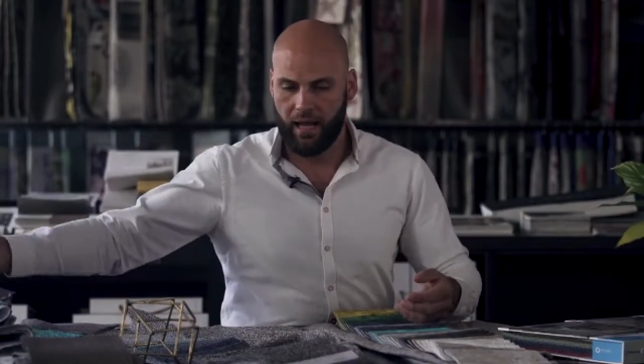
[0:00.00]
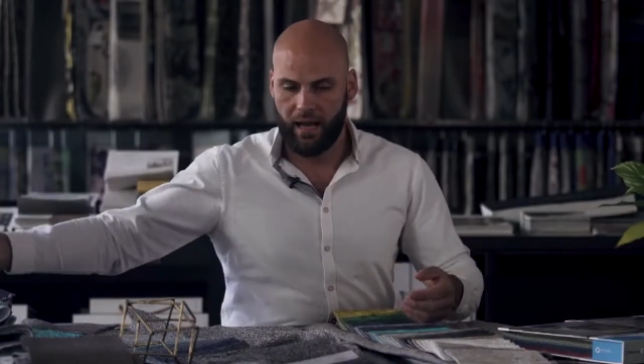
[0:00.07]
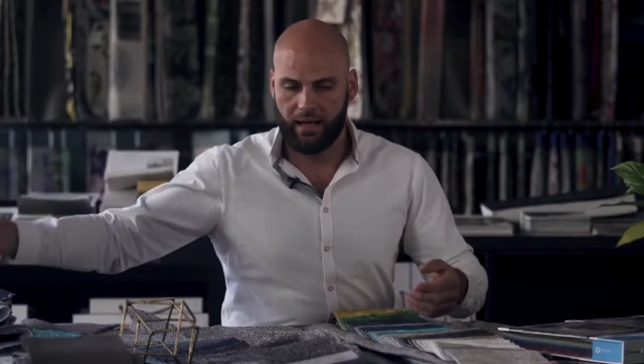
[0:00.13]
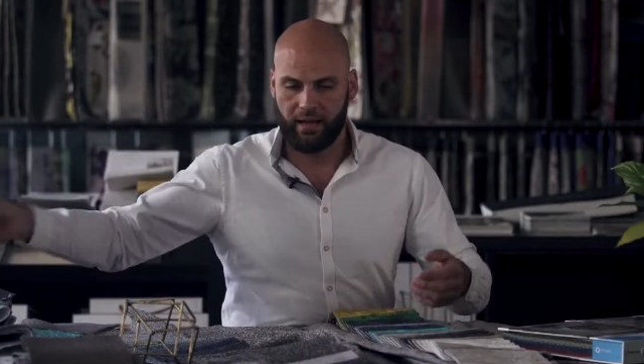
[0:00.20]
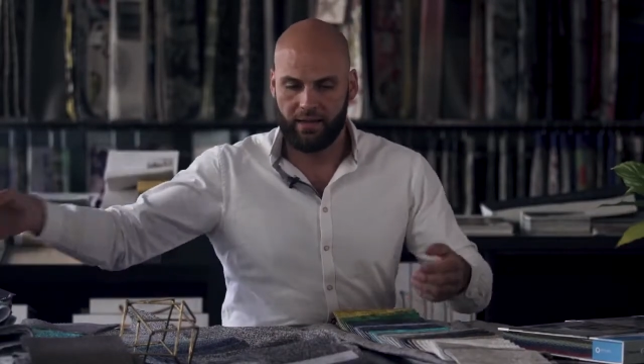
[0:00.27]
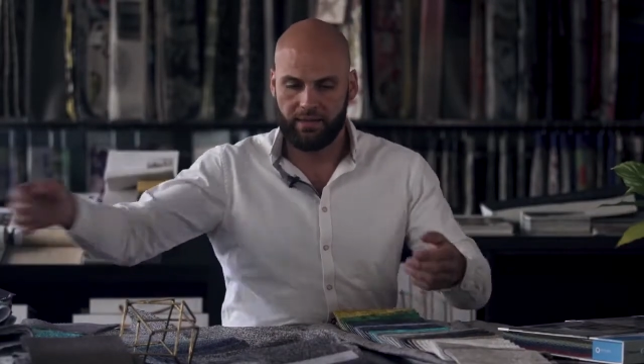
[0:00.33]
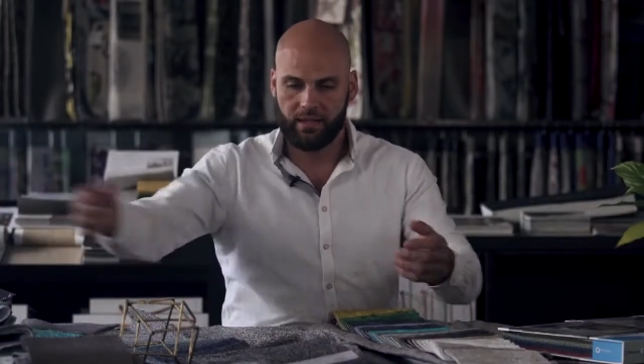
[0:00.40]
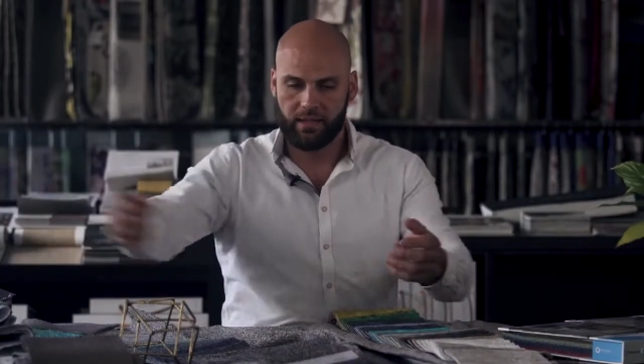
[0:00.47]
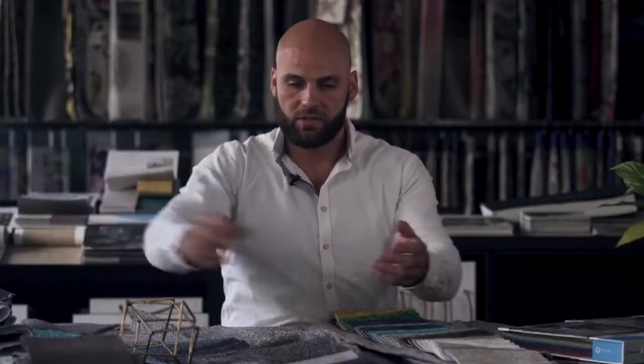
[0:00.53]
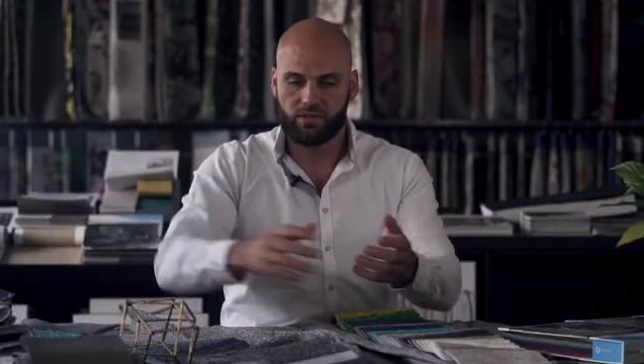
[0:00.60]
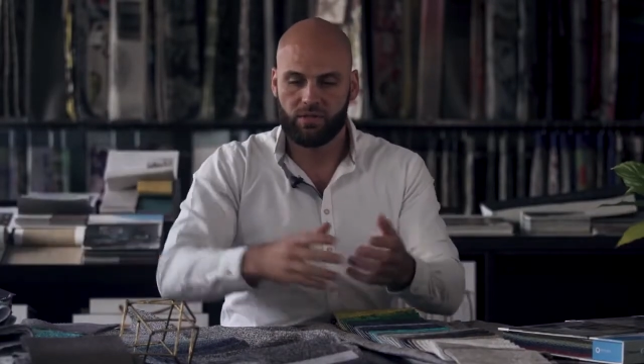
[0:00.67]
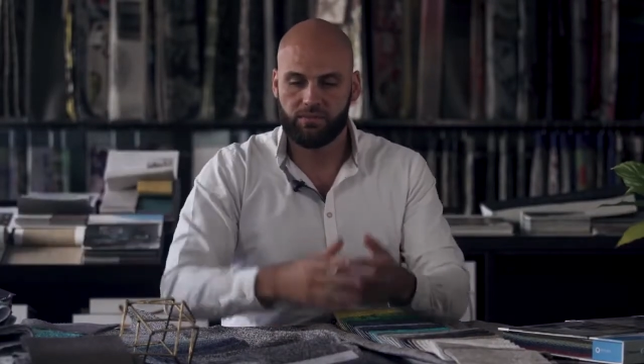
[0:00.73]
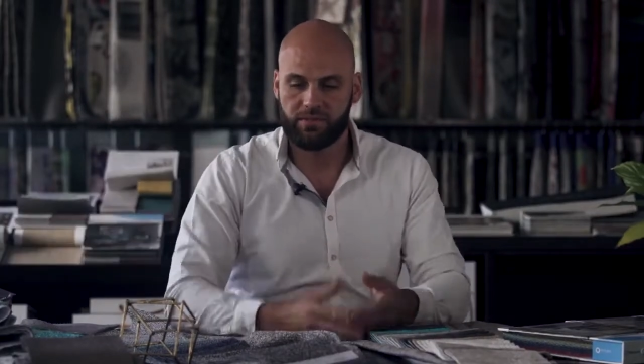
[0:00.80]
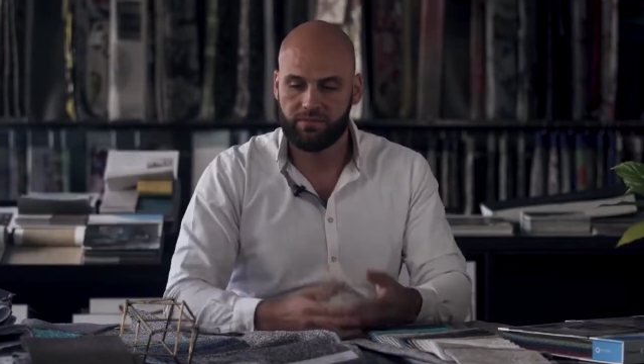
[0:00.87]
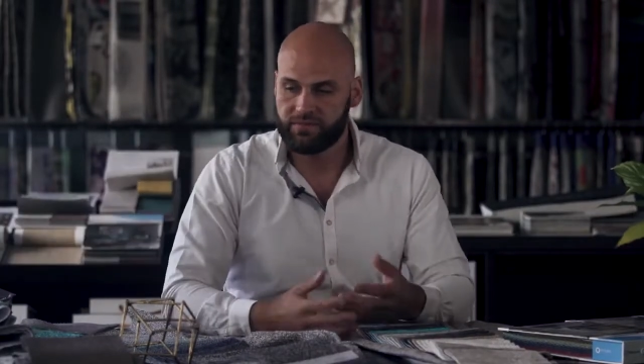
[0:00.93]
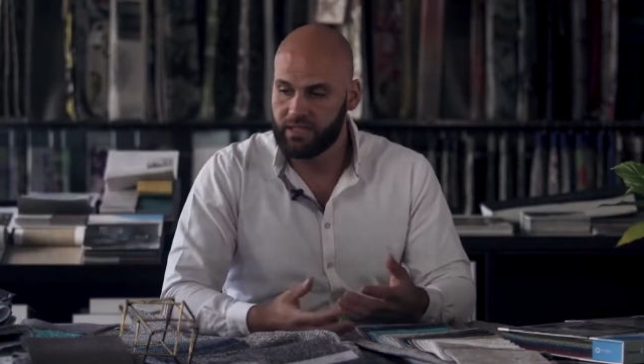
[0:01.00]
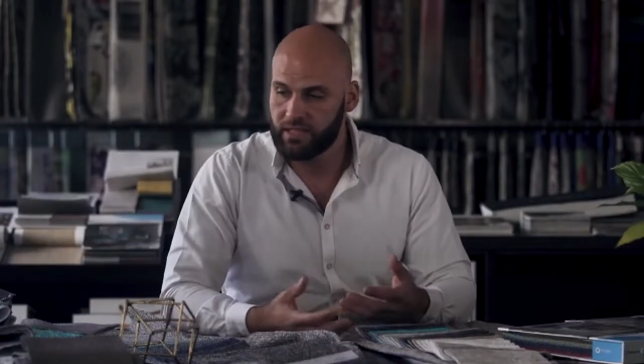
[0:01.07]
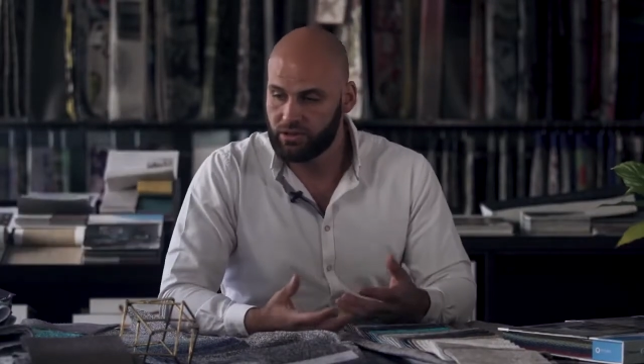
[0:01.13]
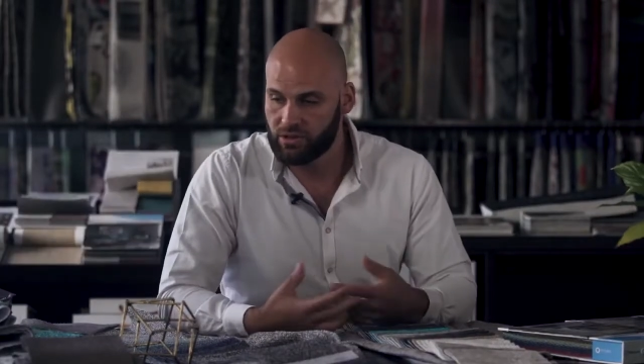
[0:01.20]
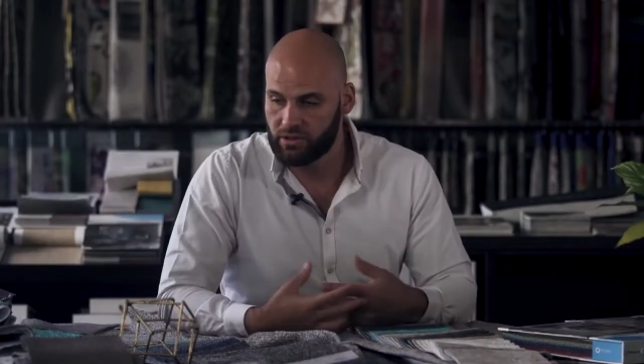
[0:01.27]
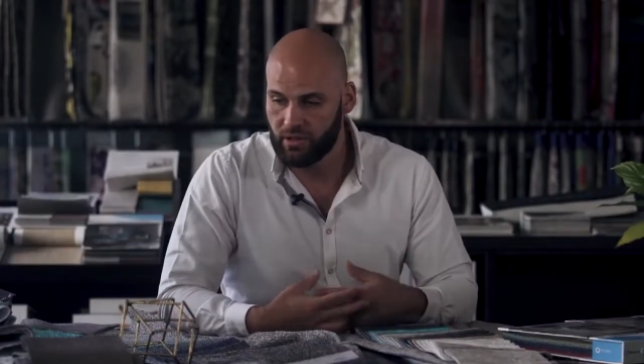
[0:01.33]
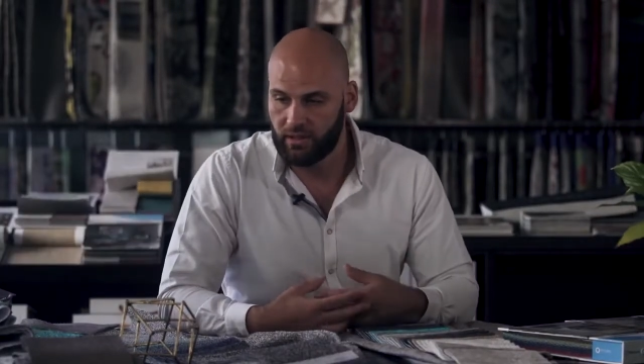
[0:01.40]
And I think in terms of
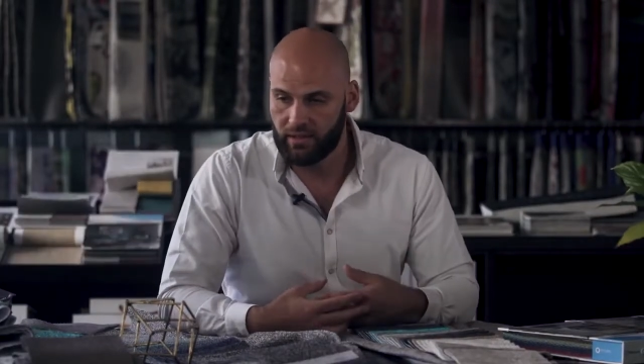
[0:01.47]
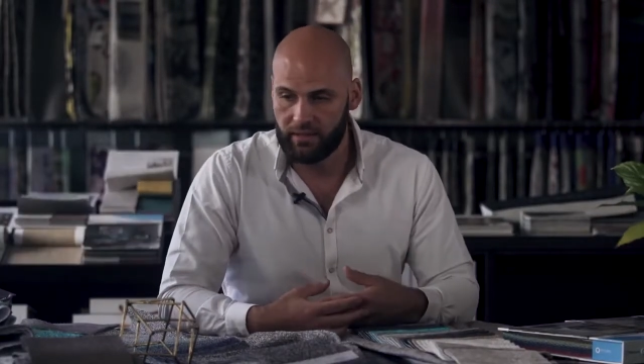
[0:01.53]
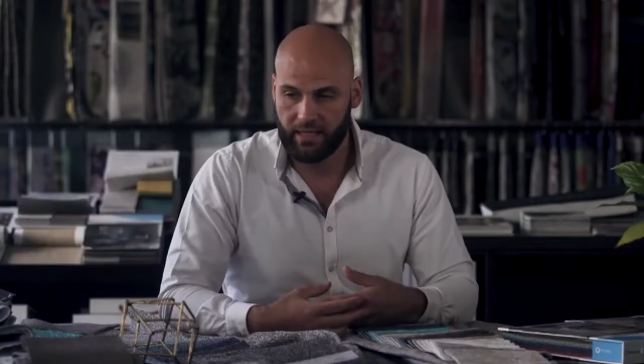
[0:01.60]
texture,